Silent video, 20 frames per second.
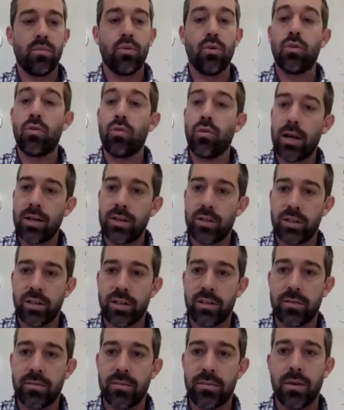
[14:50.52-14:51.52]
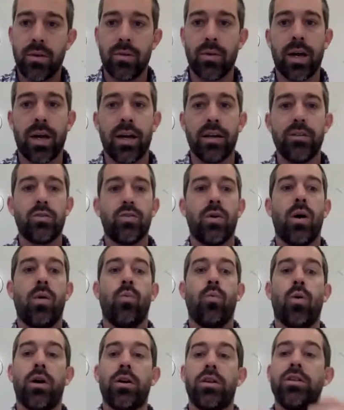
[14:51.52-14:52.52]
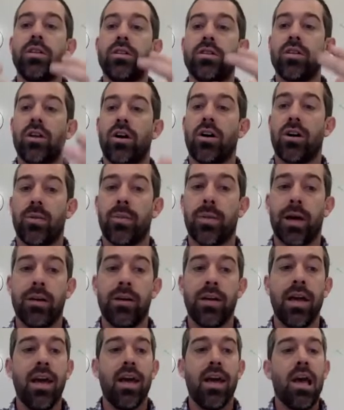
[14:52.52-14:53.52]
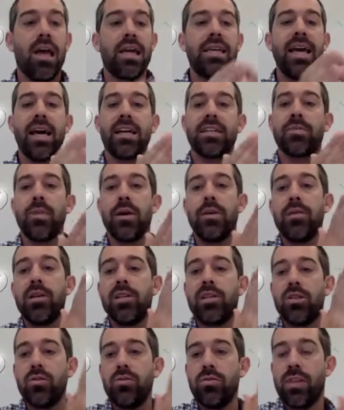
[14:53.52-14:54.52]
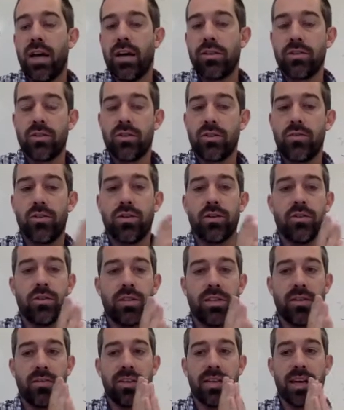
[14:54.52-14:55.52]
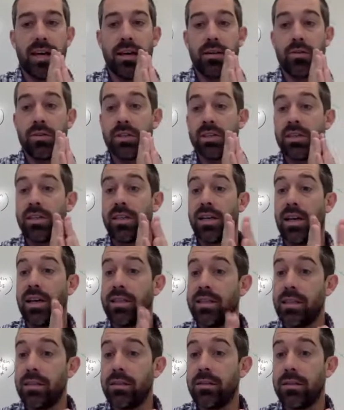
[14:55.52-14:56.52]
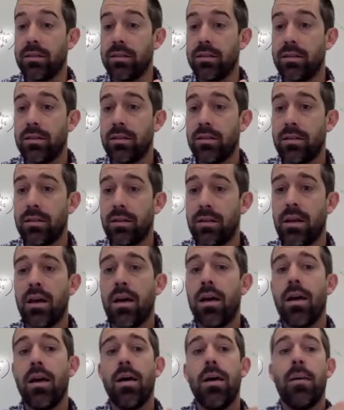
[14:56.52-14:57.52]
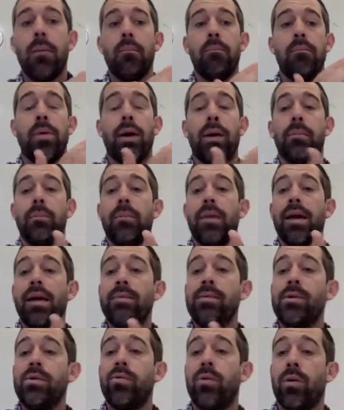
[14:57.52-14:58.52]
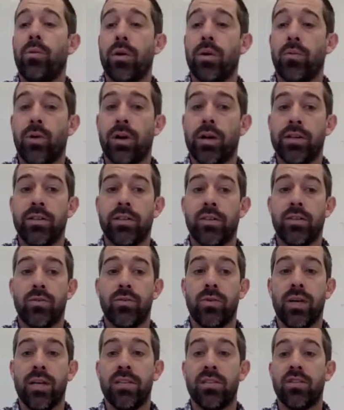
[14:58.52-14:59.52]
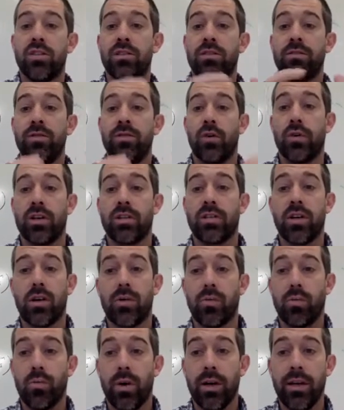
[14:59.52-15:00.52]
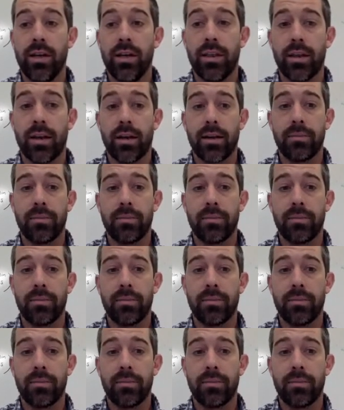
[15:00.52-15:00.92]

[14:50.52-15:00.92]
progression. Okay, so I want you to talk about, yes, maybe 2,270 calories is the ideal, But maybe what we want to do is just focus on one thing.